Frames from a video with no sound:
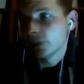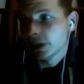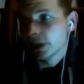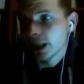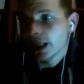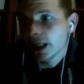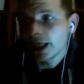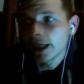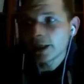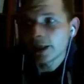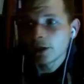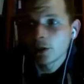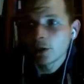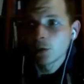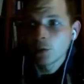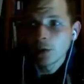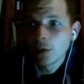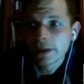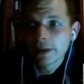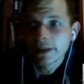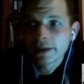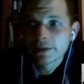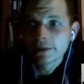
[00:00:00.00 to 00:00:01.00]
rely
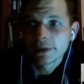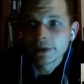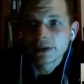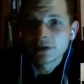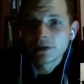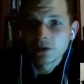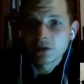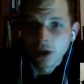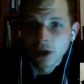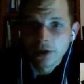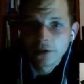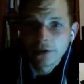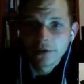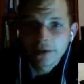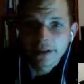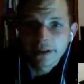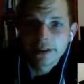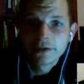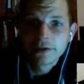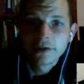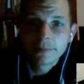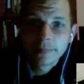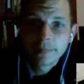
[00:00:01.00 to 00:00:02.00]
on what has been done
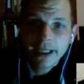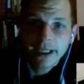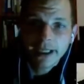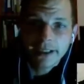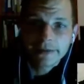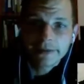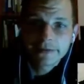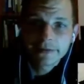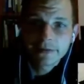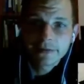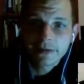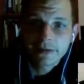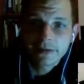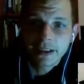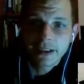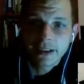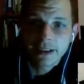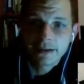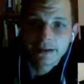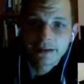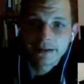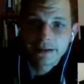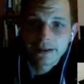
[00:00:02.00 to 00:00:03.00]
in the past,
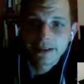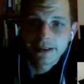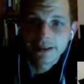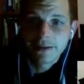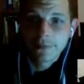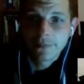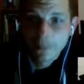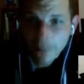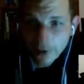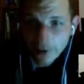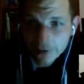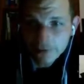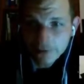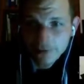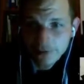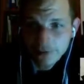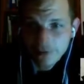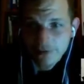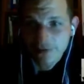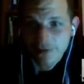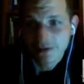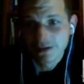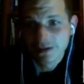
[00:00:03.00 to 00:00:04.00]
and they
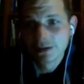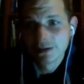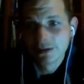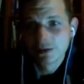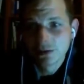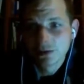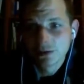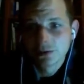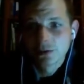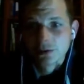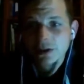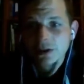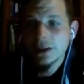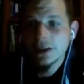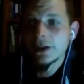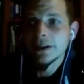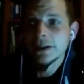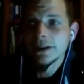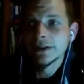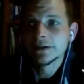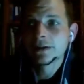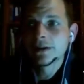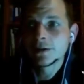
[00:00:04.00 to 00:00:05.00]
thrust into
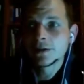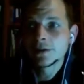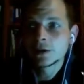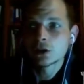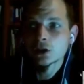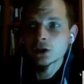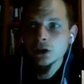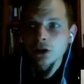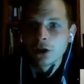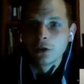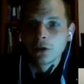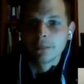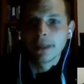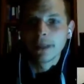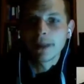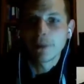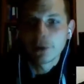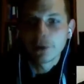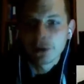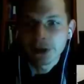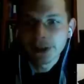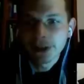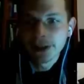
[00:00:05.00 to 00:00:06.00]
their institutional
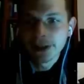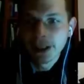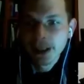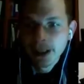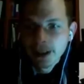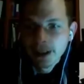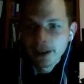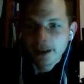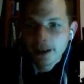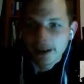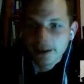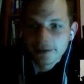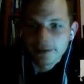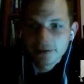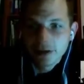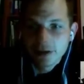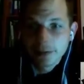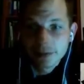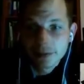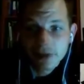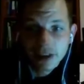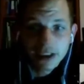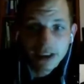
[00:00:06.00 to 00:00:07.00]
memory. And
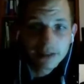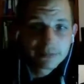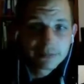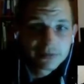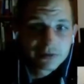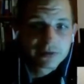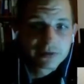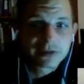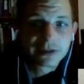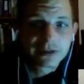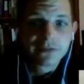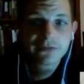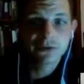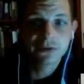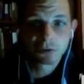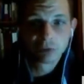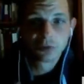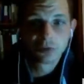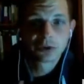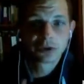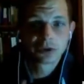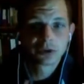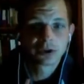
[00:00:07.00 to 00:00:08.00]
sometimes, if
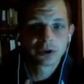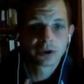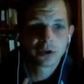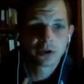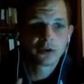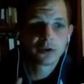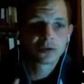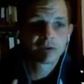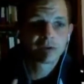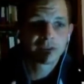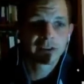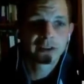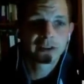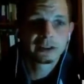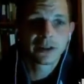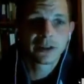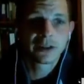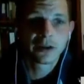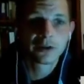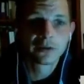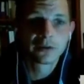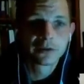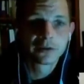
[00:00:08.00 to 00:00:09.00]
you look
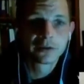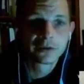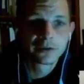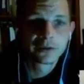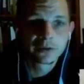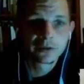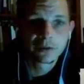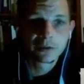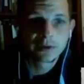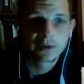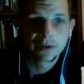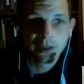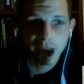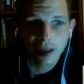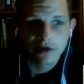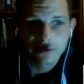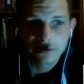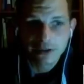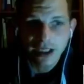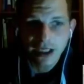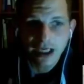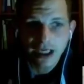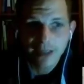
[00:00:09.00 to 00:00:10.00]
closely on
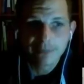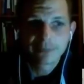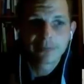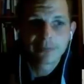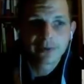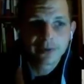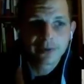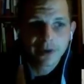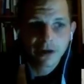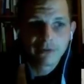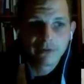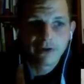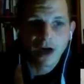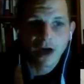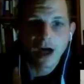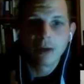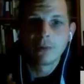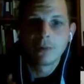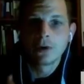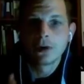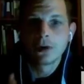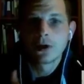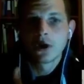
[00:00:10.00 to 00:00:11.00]
a type of
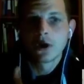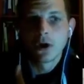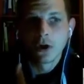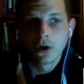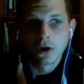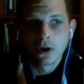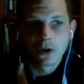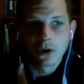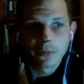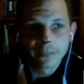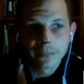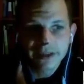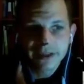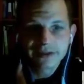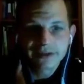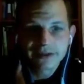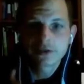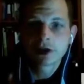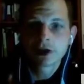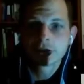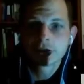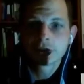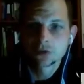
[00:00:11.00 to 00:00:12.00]
armor or a
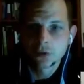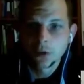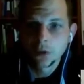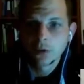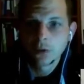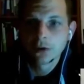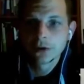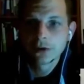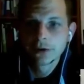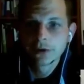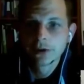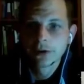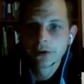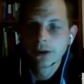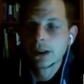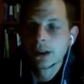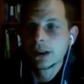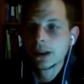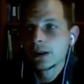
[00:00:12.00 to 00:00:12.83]
particular sword,